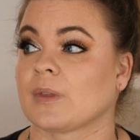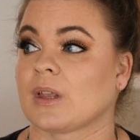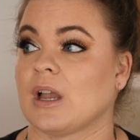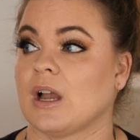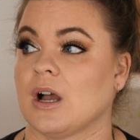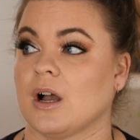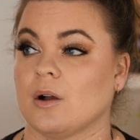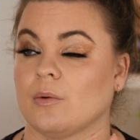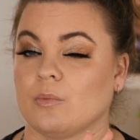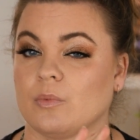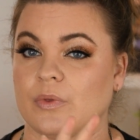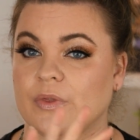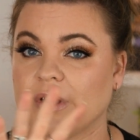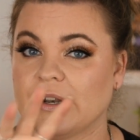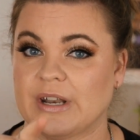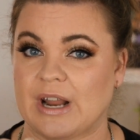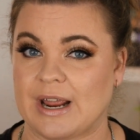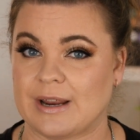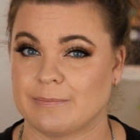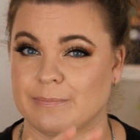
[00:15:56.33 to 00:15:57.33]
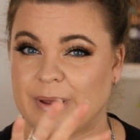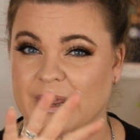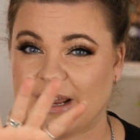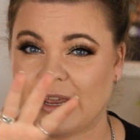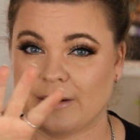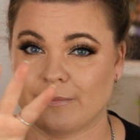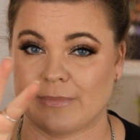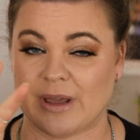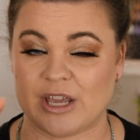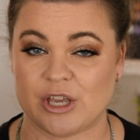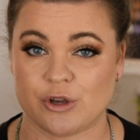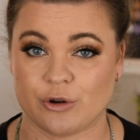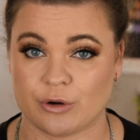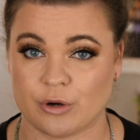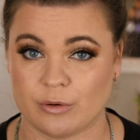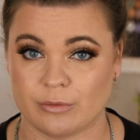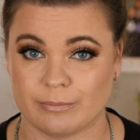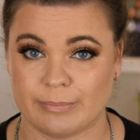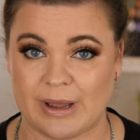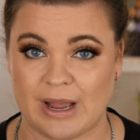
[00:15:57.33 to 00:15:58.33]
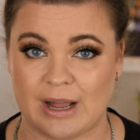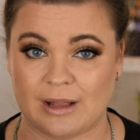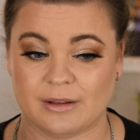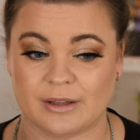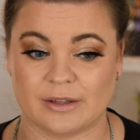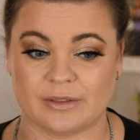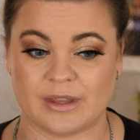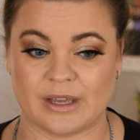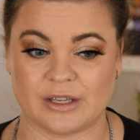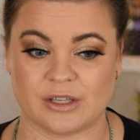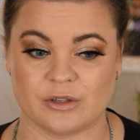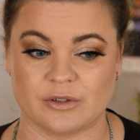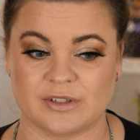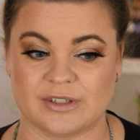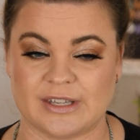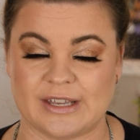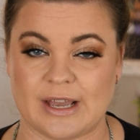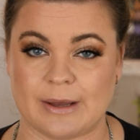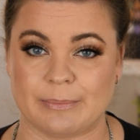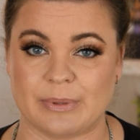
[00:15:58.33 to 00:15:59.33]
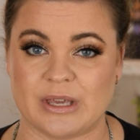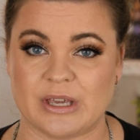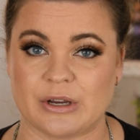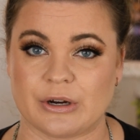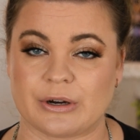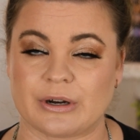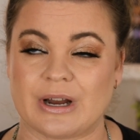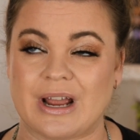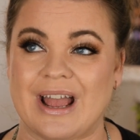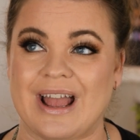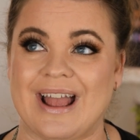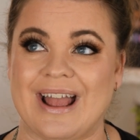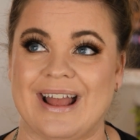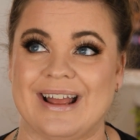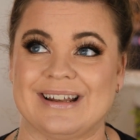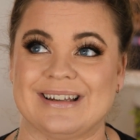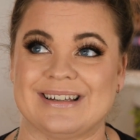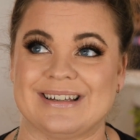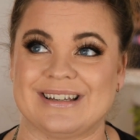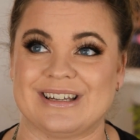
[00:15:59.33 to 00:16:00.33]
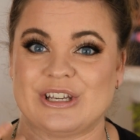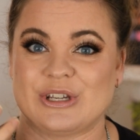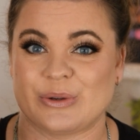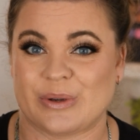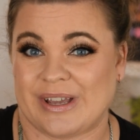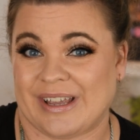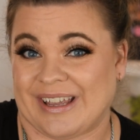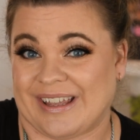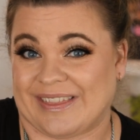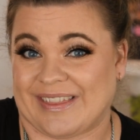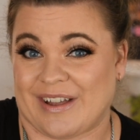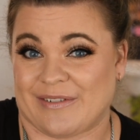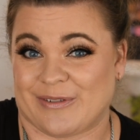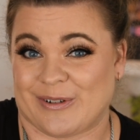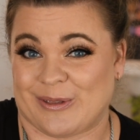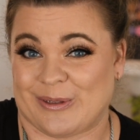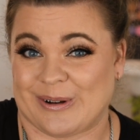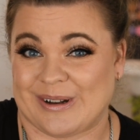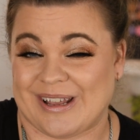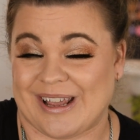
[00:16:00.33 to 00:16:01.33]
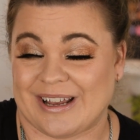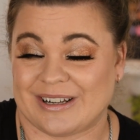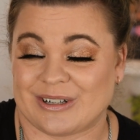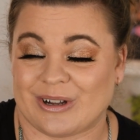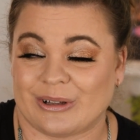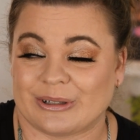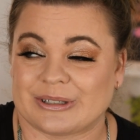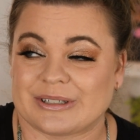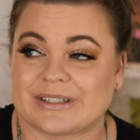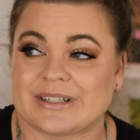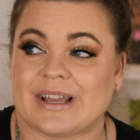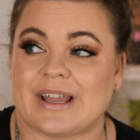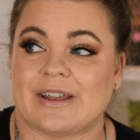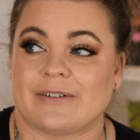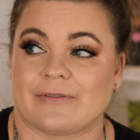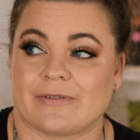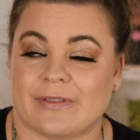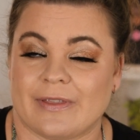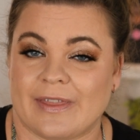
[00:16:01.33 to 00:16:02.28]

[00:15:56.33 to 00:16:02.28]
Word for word: Uh, the nine pan make your own palette like you see up here, and you can get that for thirty-eight dollars. If